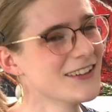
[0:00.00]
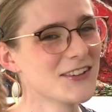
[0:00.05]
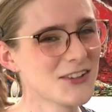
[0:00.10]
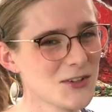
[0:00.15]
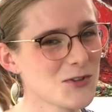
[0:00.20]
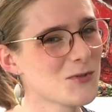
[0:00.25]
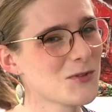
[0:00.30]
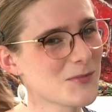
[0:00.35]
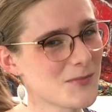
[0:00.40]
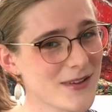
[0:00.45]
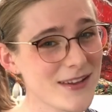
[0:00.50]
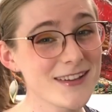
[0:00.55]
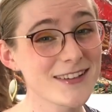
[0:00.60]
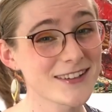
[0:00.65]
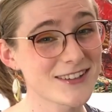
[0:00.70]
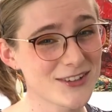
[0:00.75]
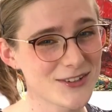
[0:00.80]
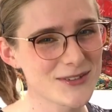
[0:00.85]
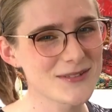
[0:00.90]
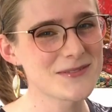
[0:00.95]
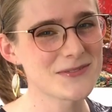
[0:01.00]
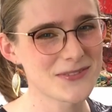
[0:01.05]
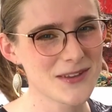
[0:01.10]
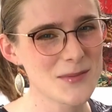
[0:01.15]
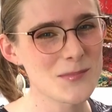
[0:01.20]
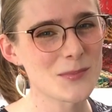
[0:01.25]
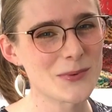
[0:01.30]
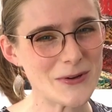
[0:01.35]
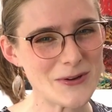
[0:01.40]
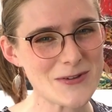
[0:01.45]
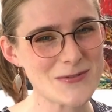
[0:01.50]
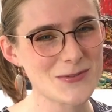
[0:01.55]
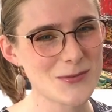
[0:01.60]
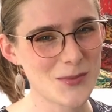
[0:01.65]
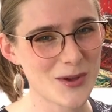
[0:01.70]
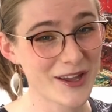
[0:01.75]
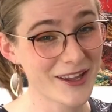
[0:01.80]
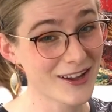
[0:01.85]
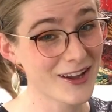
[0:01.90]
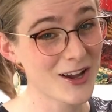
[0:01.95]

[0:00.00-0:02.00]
You will make a good femboy for my